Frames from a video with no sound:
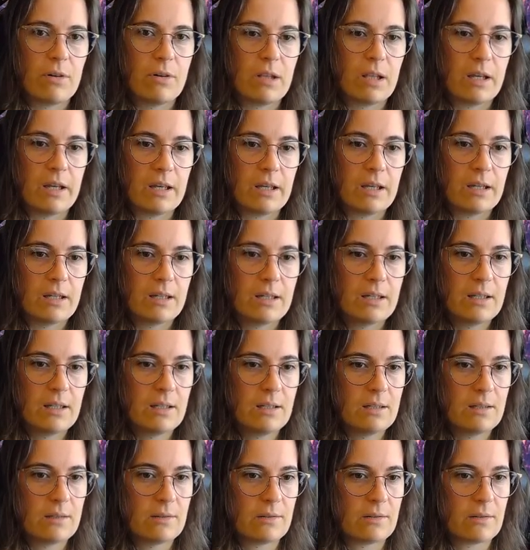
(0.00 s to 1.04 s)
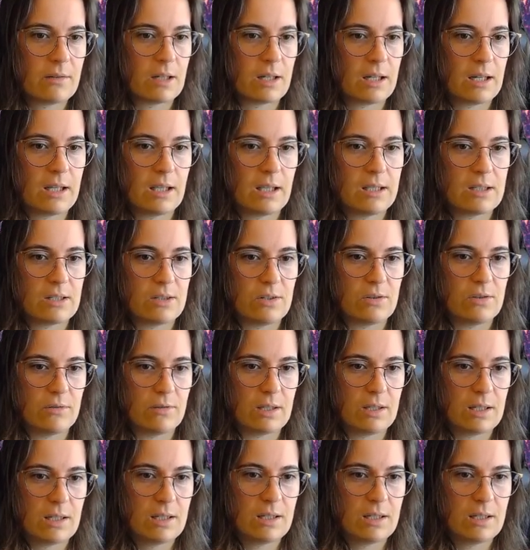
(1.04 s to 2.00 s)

layer, huh? Okay, let's do it.